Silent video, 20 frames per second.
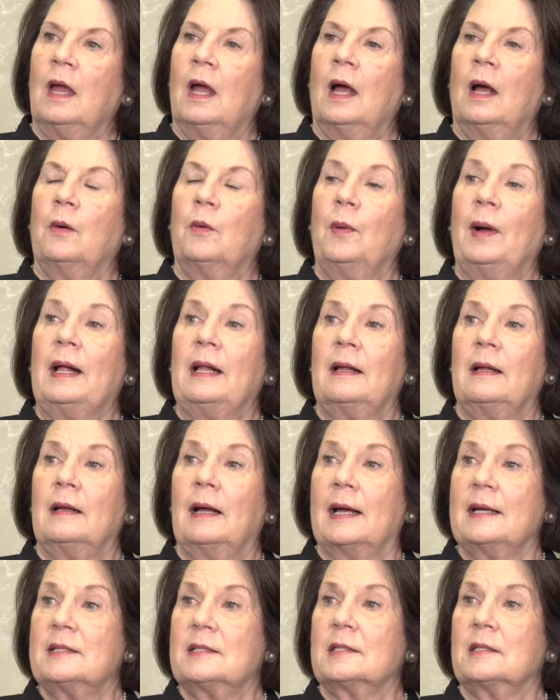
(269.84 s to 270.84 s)
Well,
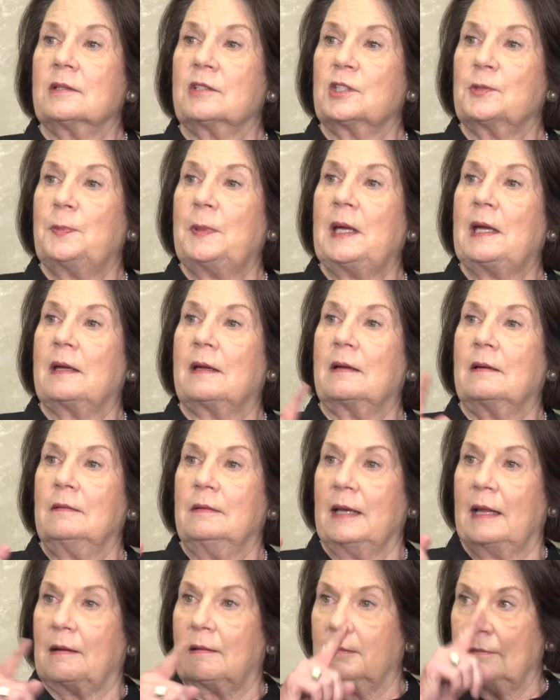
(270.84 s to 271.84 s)
I still speak
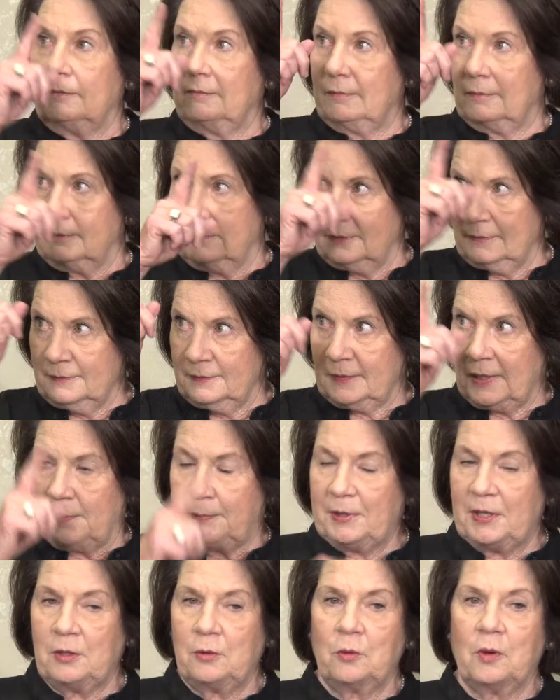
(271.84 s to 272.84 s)

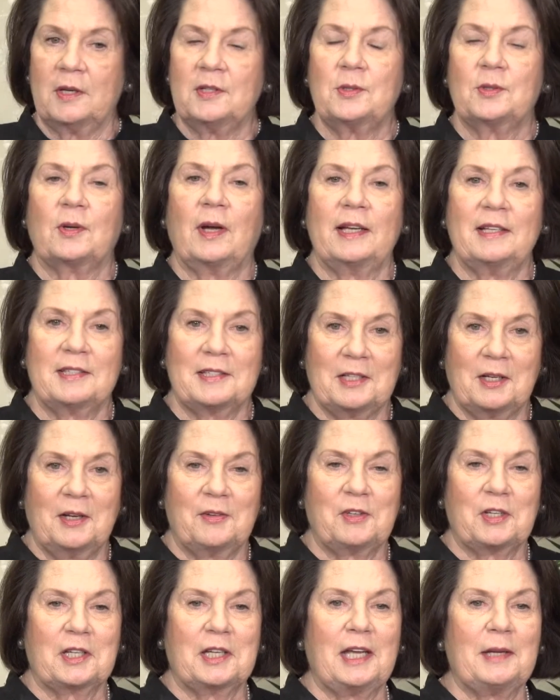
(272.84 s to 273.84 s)
up in the north, so I still
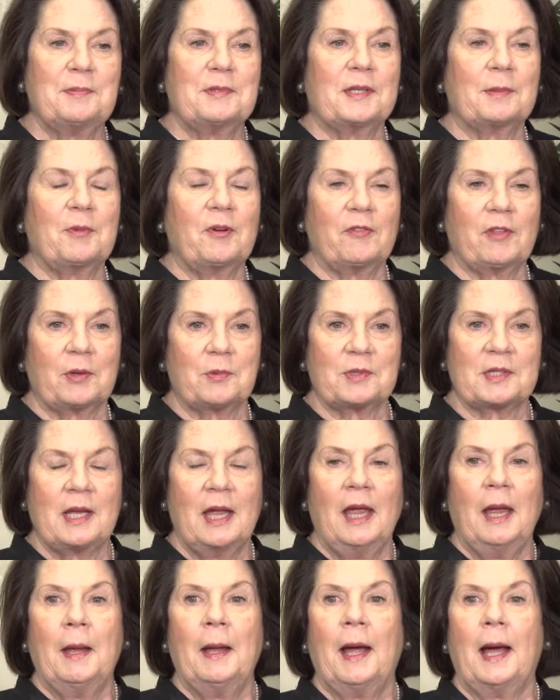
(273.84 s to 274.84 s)
have to keep some of those.
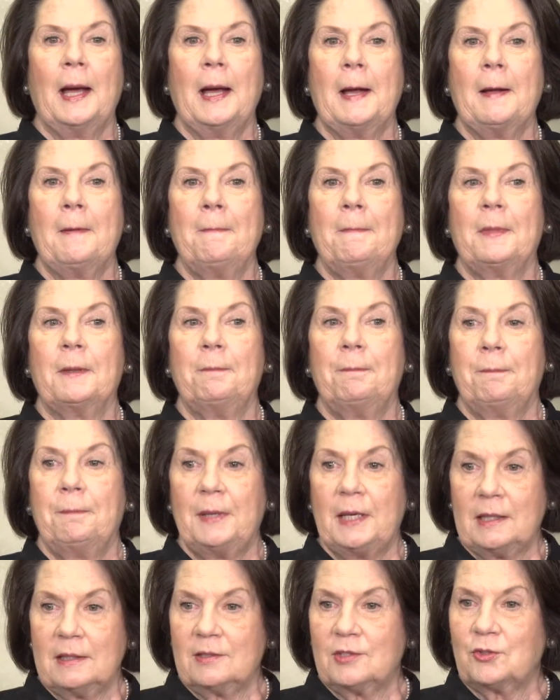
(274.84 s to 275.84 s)
The
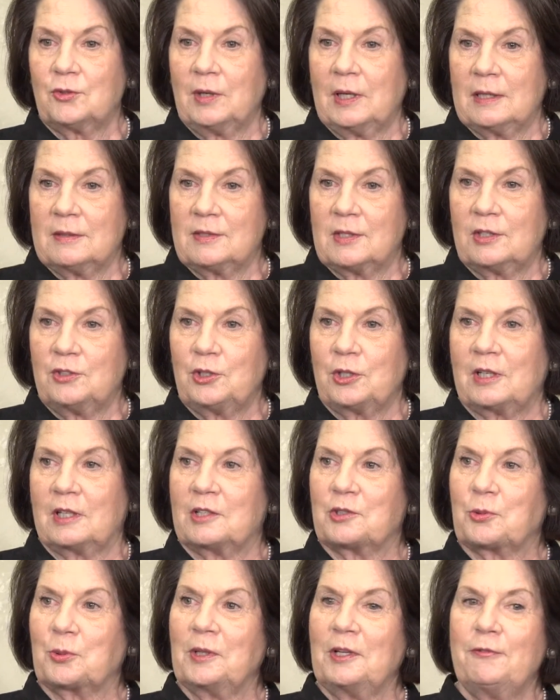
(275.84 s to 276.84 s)
biggest transition, and
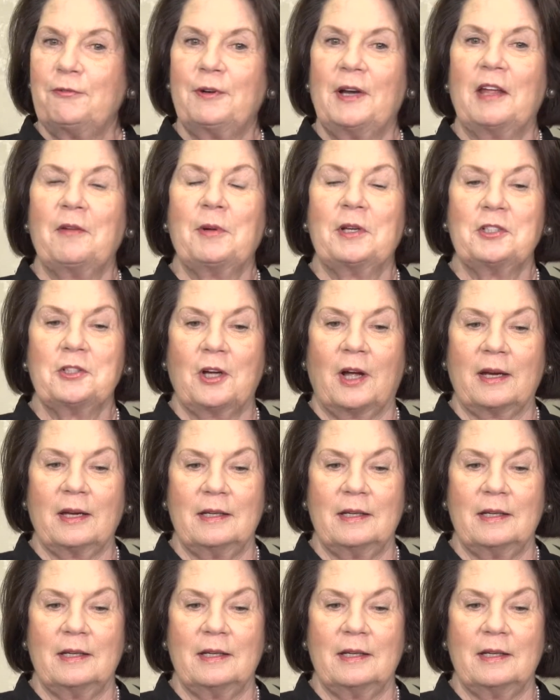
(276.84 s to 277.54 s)
it's really funny, I've been talking